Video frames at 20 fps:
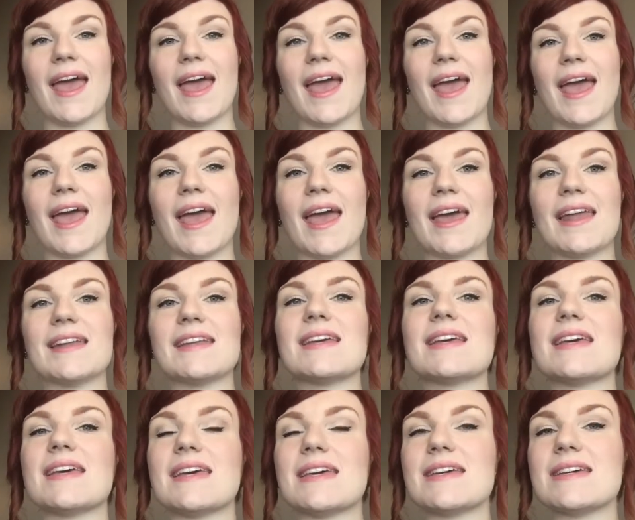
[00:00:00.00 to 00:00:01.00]
and
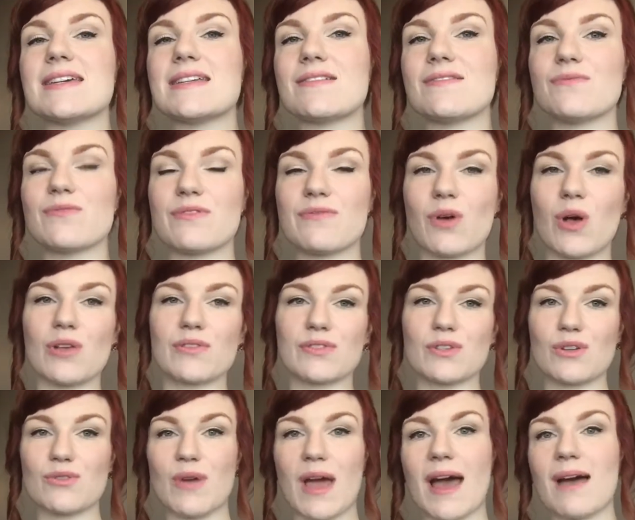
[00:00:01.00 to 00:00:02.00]
it revolves
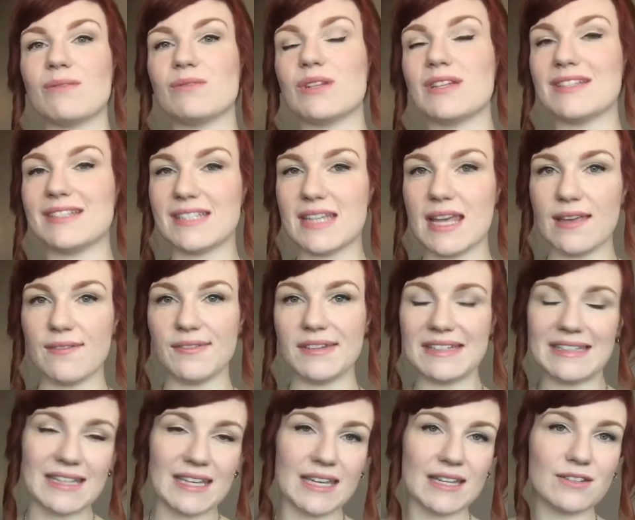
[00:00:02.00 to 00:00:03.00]
around
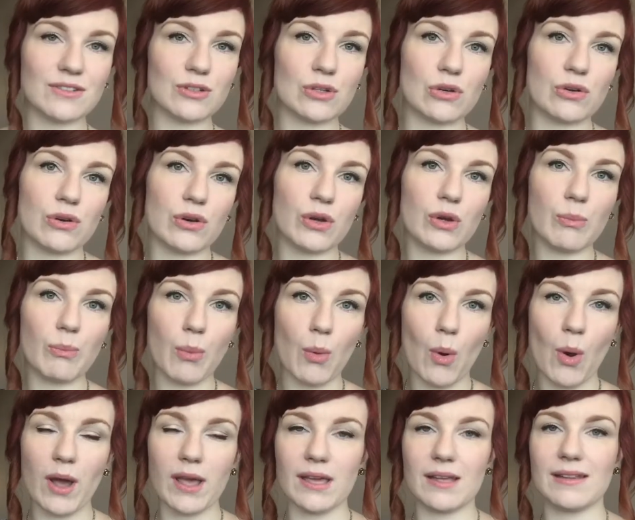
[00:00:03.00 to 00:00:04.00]
David Kinder, a
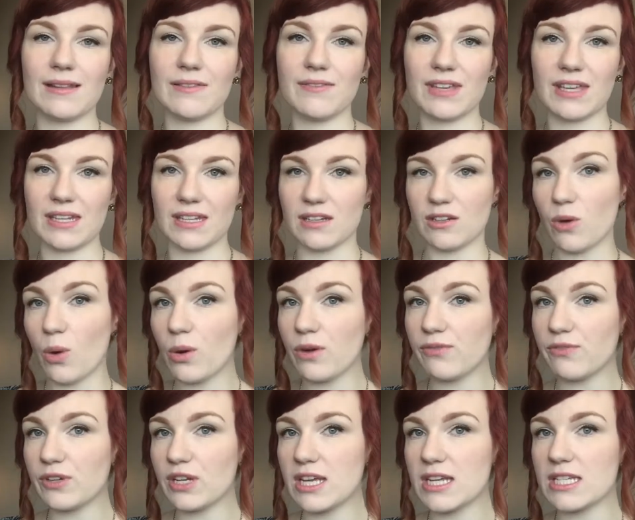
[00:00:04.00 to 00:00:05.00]
boy living in an
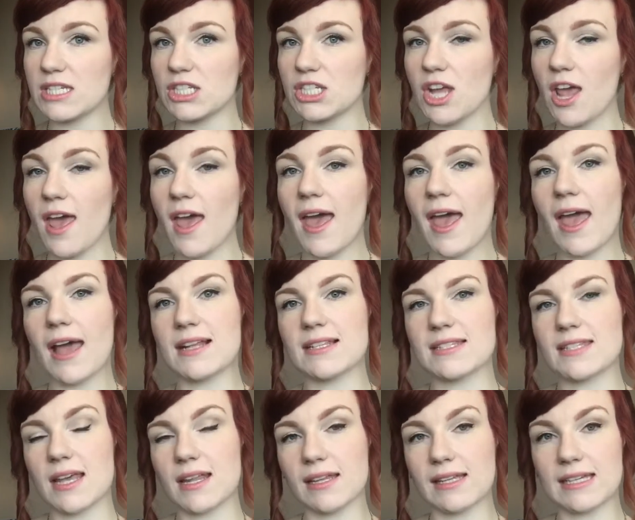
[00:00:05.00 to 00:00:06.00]
orphanage, and
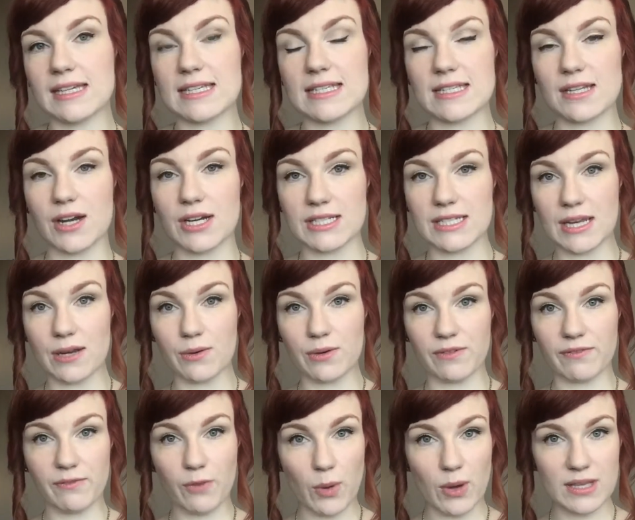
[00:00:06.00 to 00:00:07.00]
suddenly he starts
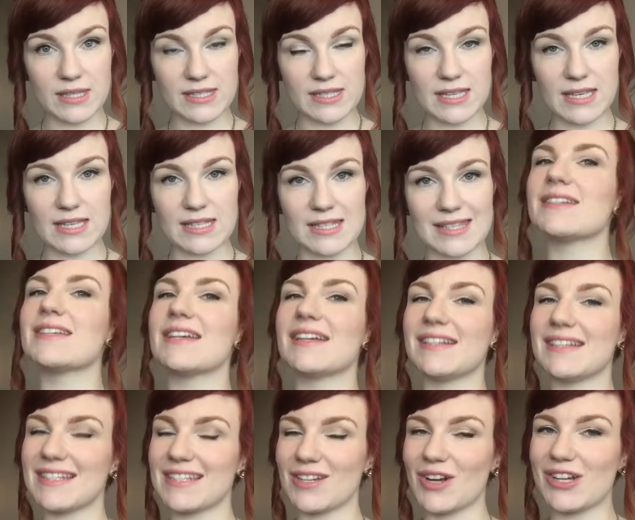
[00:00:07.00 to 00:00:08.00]
hearing voices, and
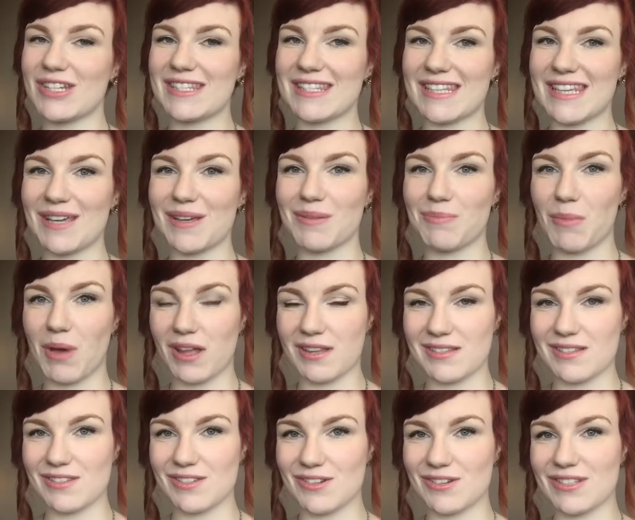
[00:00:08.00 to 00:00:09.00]
he starts seeing
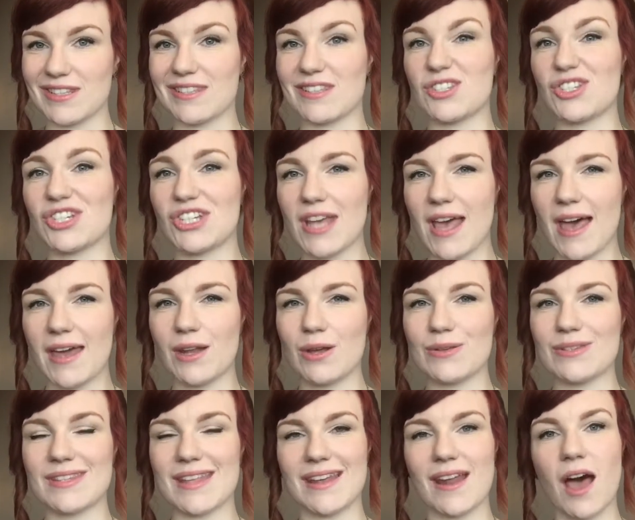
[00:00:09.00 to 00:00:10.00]
monsters as
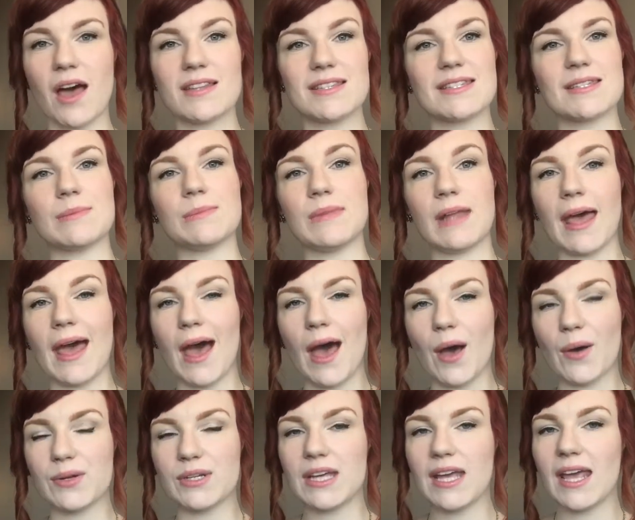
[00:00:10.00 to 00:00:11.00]
shadows that hunts him
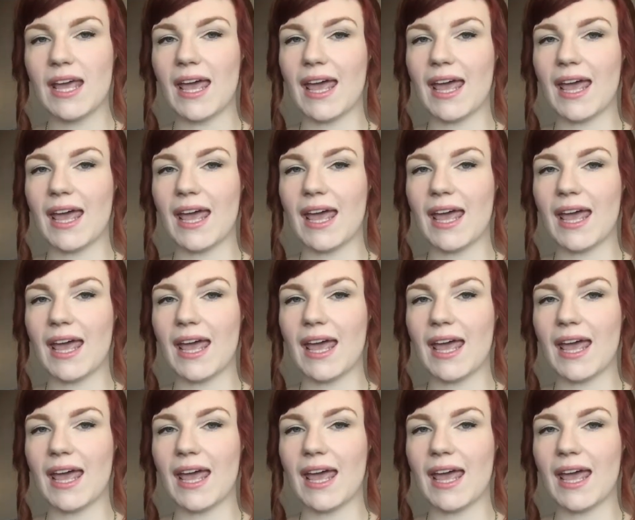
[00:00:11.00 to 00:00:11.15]
down,